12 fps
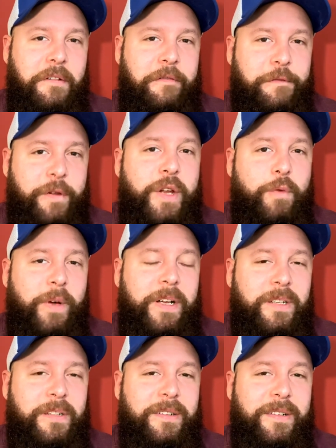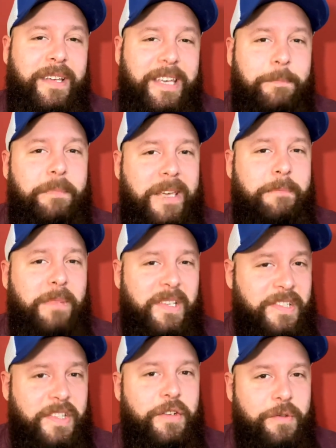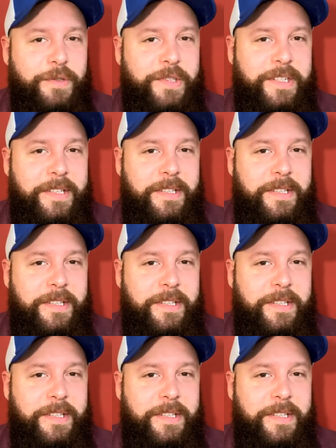free will can be misused.